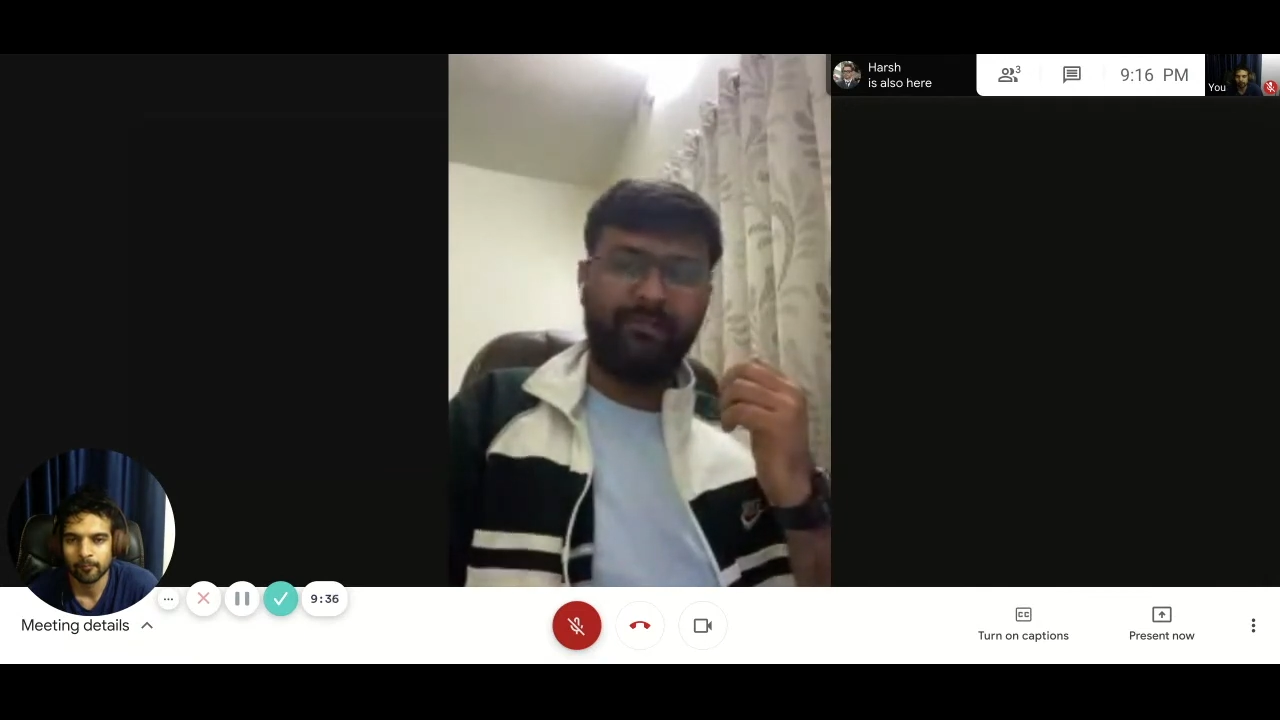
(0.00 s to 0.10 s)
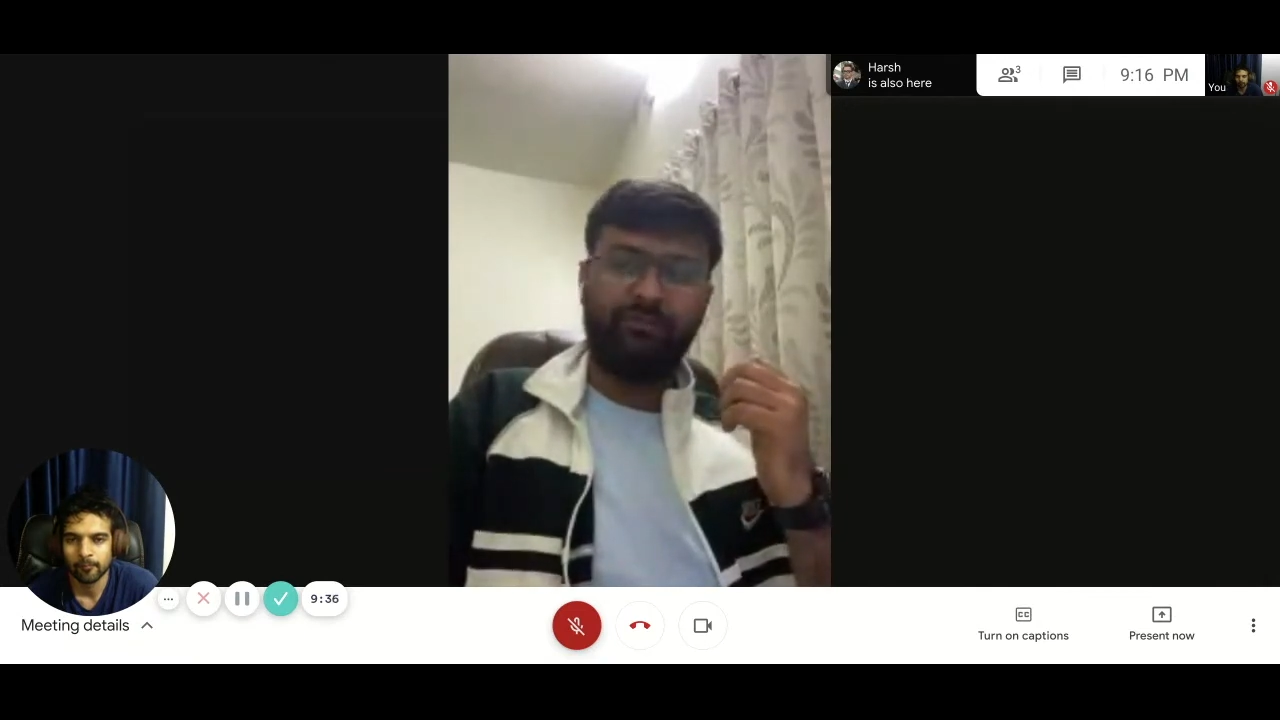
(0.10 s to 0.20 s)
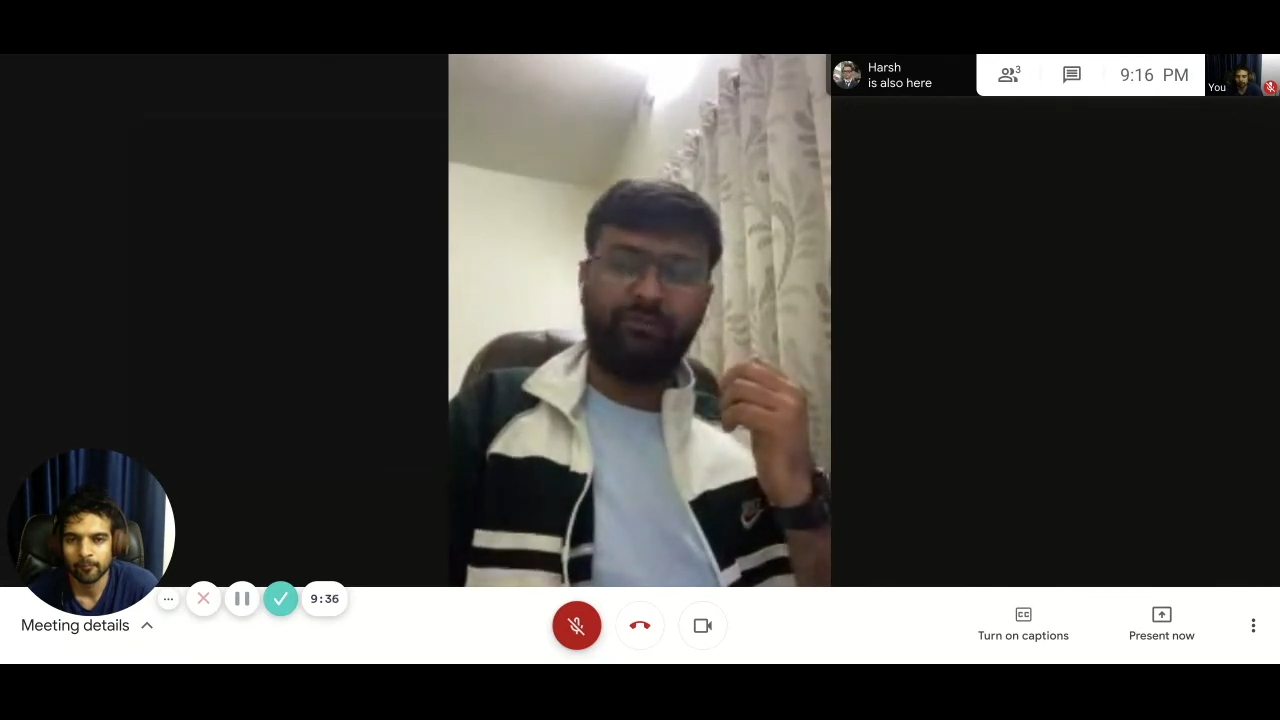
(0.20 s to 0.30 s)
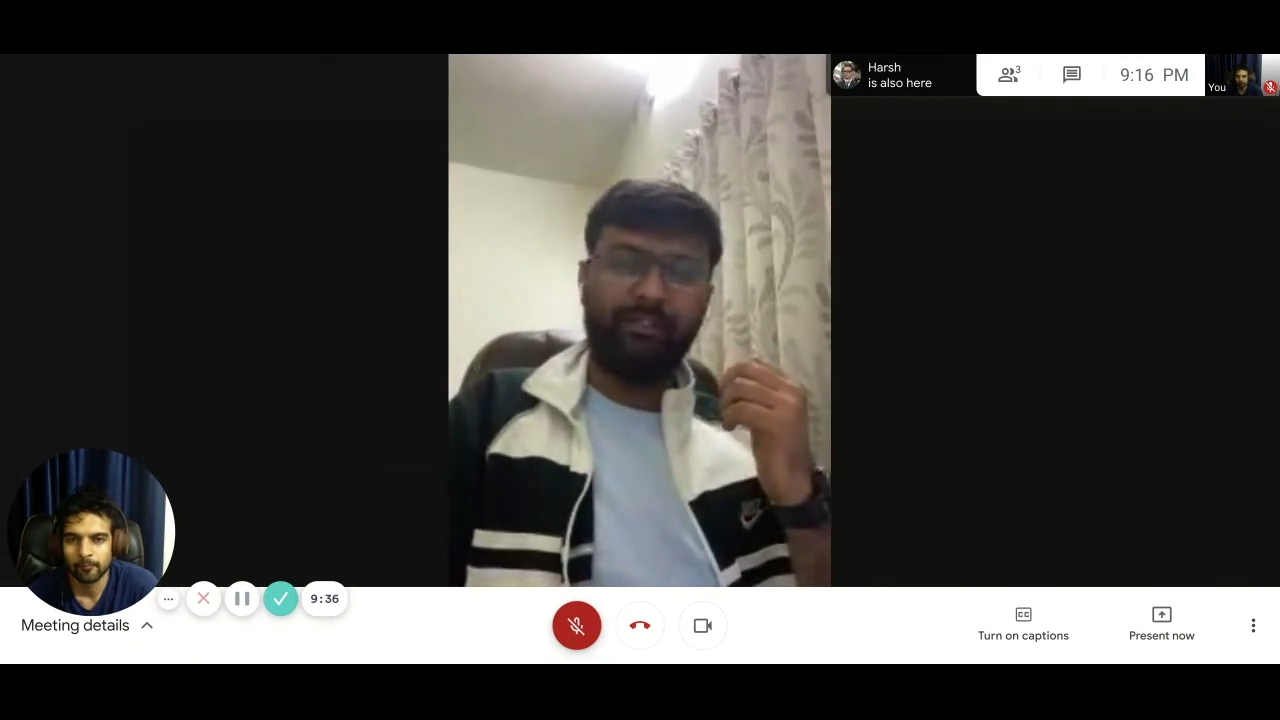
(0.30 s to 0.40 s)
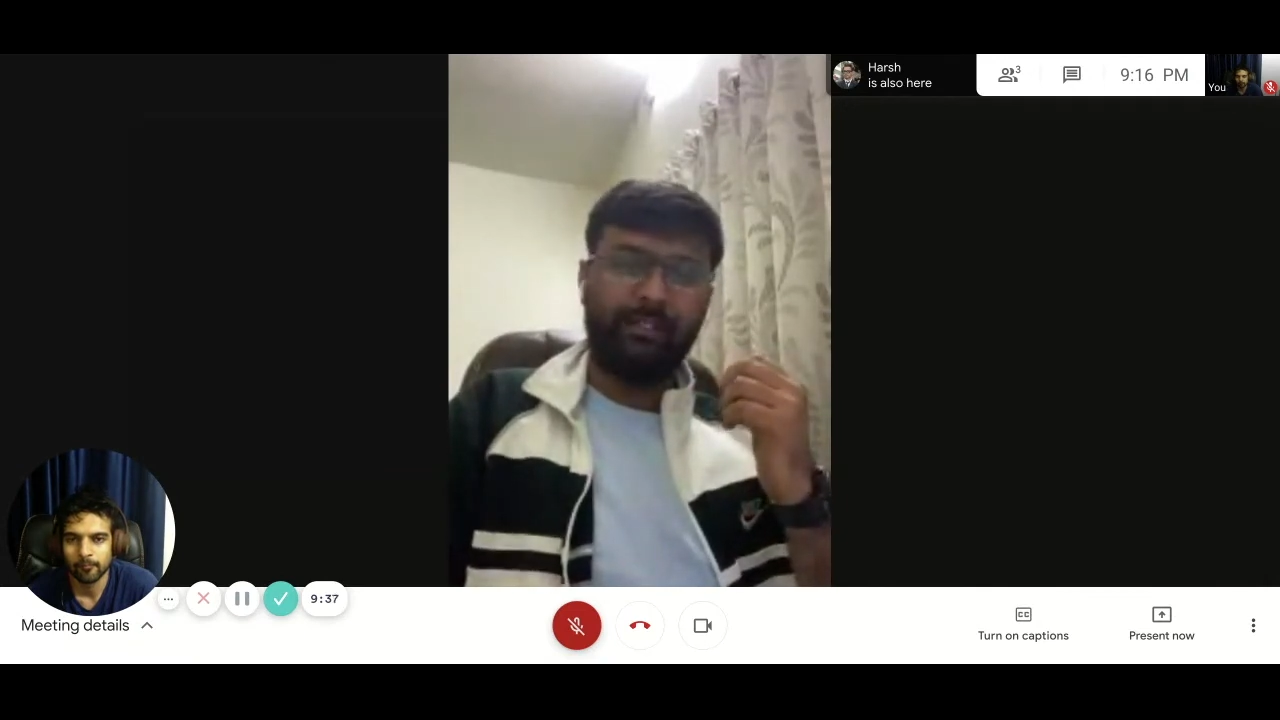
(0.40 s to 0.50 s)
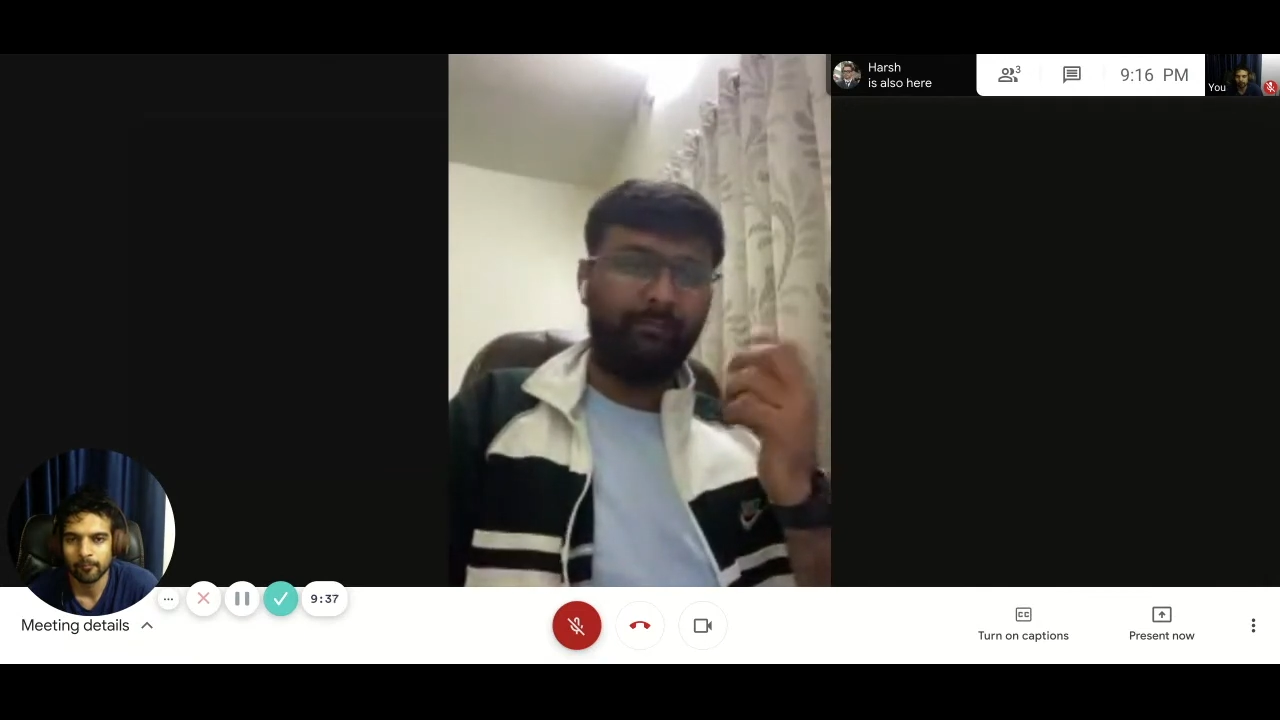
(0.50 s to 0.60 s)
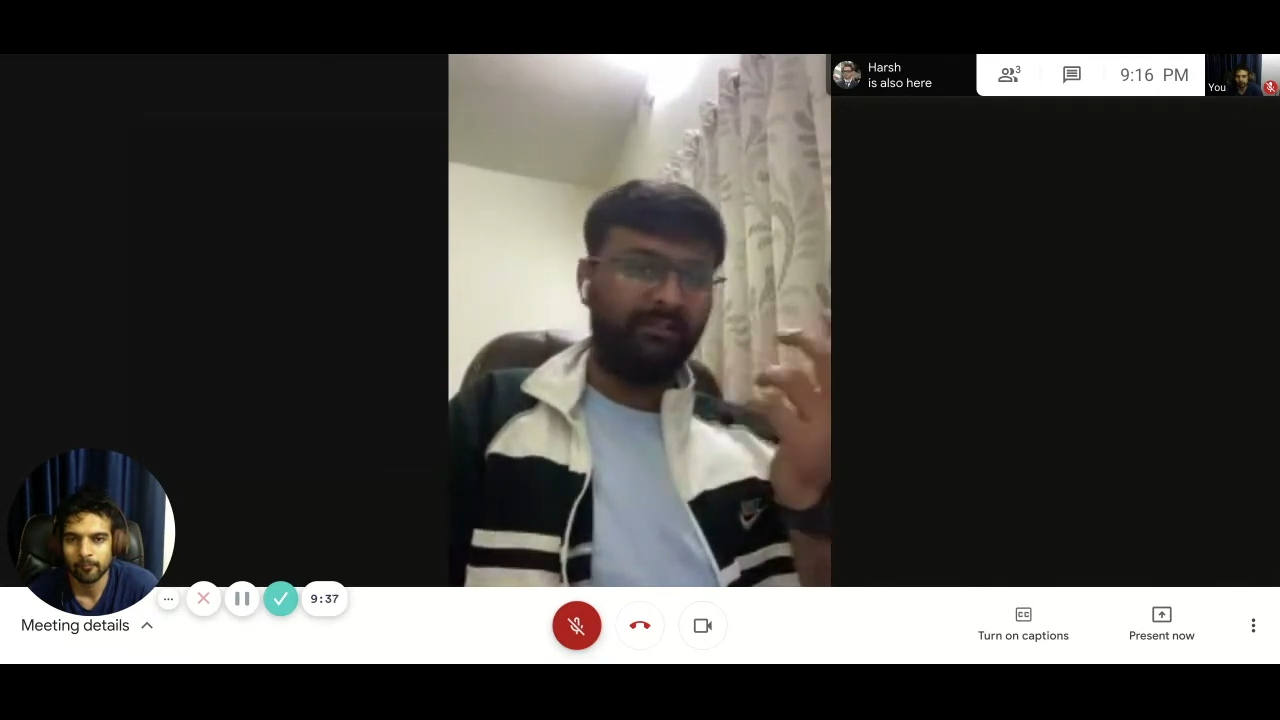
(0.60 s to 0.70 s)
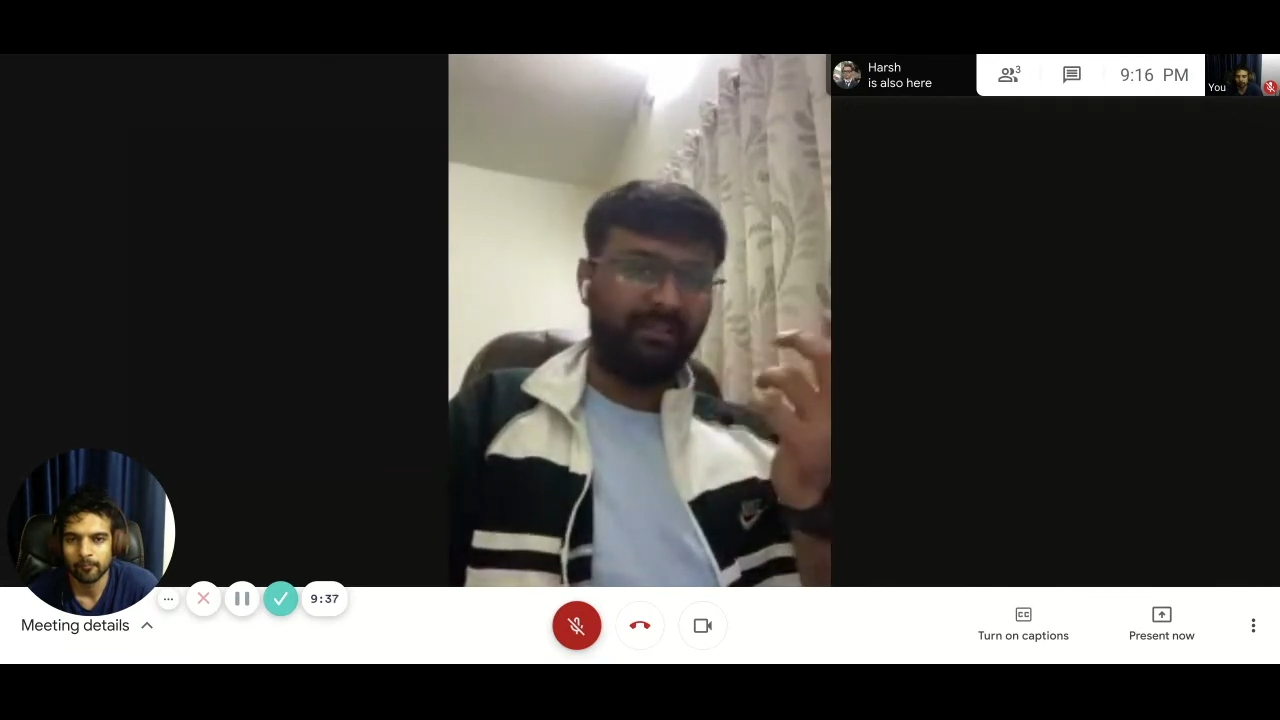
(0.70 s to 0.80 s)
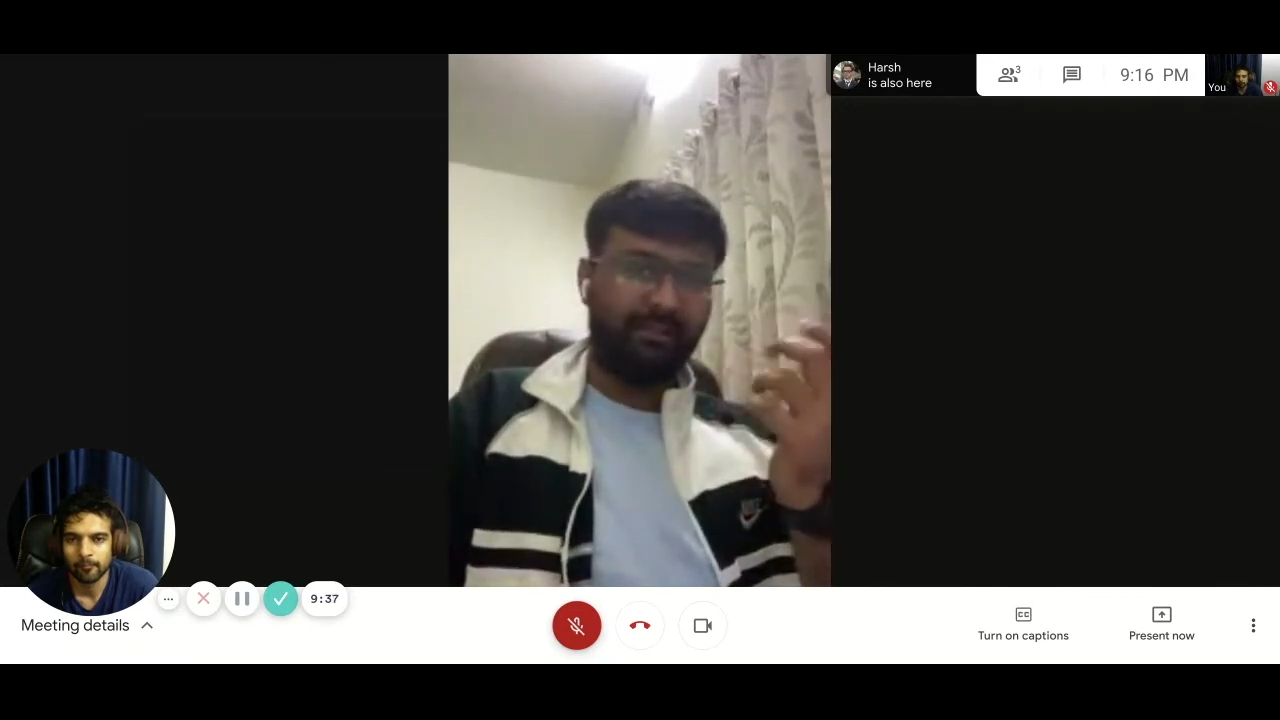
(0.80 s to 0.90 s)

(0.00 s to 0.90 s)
based on the labels